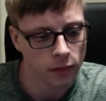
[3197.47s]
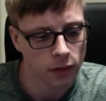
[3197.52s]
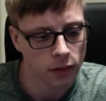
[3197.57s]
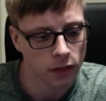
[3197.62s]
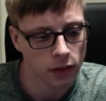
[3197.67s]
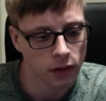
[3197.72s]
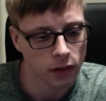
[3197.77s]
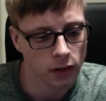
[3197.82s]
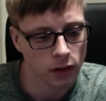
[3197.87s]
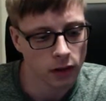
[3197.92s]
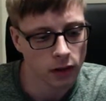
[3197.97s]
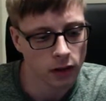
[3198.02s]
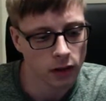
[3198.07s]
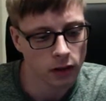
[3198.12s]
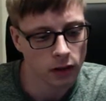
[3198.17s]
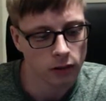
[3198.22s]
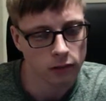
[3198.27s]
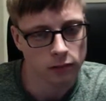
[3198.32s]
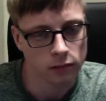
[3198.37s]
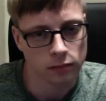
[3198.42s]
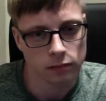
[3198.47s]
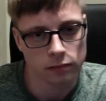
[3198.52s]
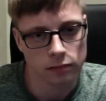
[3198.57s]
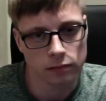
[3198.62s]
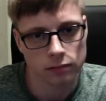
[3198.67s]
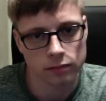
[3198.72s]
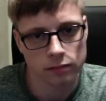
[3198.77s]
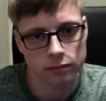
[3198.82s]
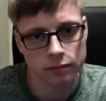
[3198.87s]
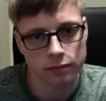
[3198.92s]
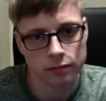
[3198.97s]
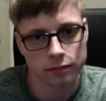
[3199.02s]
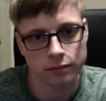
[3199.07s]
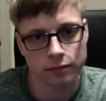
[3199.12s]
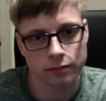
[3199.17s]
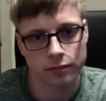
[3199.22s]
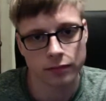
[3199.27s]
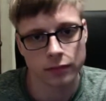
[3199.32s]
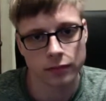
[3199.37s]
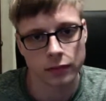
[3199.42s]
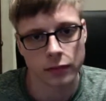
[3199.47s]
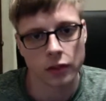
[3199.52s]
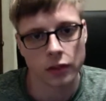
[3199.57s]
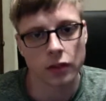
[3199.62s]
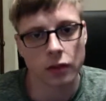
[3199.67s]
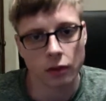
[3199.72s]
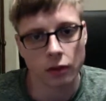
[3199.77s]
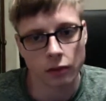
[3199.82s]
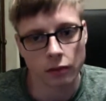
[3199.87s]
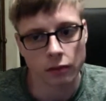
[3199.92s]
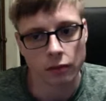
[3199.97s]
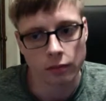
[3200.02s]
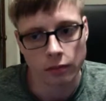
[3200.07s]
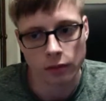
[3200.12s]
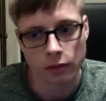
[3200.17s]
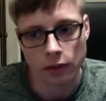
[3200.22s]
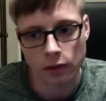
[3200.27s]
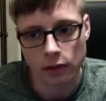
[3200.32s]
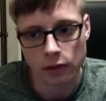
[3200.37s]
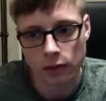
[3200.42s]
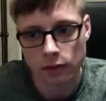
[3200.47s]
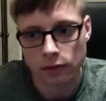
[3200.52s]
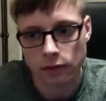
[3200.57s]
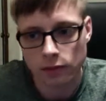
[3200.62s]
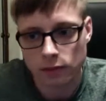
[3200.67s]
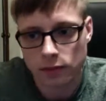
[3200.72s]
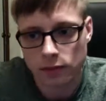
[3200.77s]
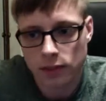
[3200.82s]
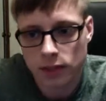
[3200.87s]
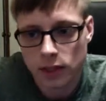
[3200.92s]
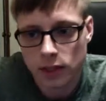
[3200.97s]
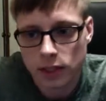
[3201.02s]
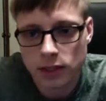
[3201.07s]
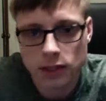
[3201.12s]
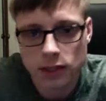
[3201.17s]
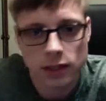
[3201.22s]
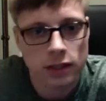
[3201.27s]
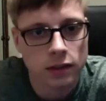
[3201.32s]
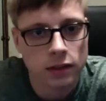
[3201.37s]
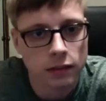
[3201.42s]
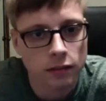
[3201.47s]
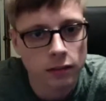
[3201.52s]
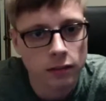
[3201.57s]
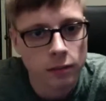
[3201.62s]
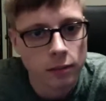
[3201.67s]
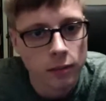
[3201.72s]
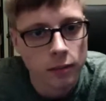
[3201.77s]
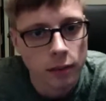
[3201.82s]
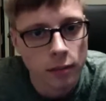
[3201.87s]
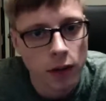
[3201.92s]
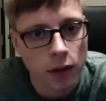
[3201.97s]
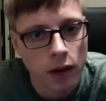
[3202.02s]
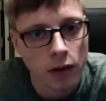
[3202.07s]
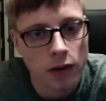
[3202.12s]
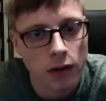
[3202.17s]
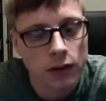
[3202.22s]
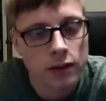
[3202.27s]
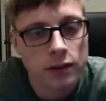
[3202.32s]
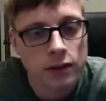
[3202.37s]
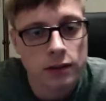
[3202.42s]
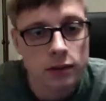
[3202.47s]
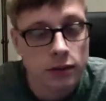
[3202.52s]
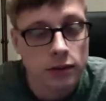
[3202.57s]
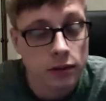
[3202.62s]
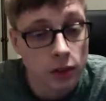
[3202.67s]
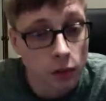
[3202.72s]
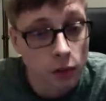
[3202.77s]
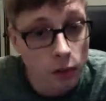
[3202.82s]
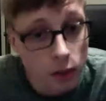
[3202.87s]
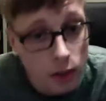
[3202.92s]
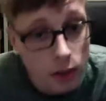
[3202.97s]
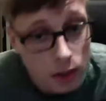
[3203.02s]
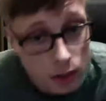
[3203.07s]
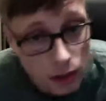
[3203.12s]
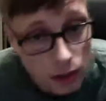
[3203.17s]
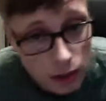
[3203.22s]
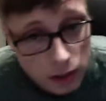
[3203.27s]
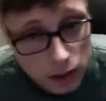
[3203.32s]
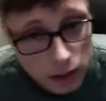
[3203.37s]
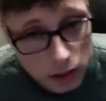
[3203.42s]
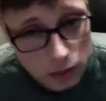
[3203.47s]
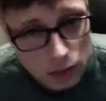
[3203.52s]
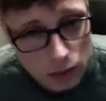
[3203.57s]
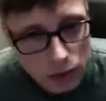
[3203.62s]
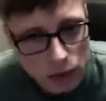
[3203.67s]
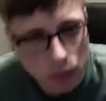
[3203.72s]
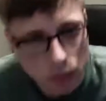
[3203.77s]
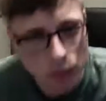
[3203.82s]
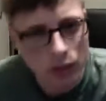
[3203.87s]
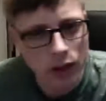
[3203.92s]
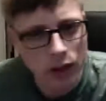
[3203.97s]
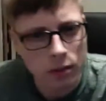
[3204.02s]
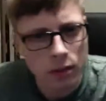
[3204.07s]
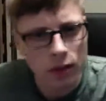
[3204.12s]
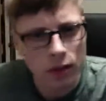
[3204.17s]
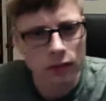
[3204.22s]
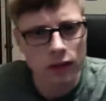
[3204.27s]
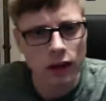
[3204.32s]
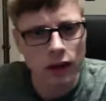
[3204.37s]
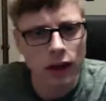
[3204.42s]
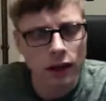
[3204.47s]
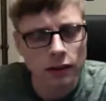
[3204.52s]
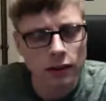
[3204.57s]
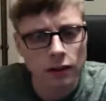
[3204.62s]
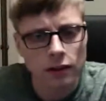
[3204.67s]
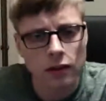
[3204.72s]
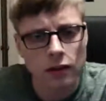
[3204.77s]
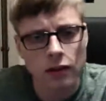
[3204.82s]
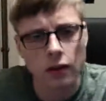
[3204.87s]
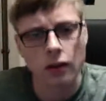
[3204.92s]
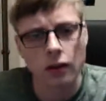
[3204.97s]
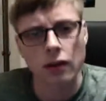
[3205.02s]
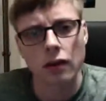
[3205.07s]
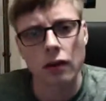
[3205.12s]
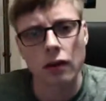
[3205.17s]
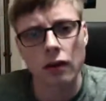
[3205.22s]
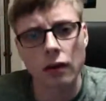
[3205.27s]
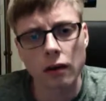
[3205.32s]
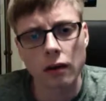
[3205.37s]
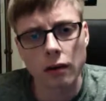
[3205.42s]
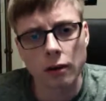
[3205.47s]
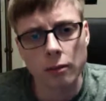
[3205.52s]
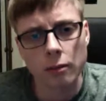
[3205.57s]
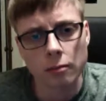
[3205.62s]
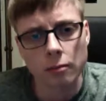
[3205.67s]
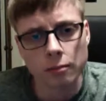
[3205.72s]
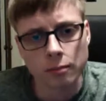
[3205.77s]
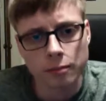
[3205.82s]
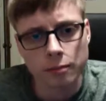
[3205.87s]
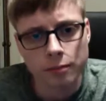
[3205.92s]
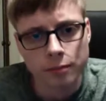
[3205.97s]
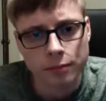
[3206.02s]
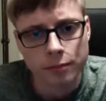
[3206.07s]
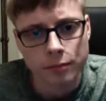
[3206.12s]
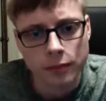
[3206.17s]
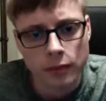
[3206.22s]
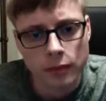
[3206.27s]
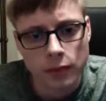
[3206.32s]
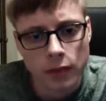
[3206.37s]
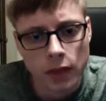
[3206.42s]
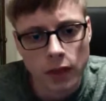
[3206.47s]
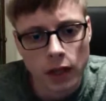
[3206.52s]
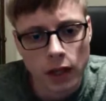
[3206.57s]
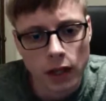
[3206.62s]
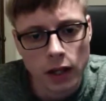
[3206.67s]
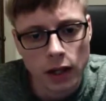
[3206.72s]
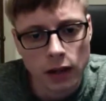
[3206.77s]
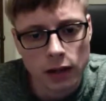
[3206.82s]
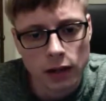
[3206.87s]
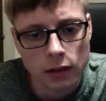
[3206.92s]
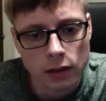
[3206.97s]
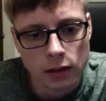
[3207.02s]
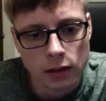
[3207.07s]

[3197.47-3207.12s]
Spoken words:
uh, you know sensitive about it. So I definitely worry about that. Um, and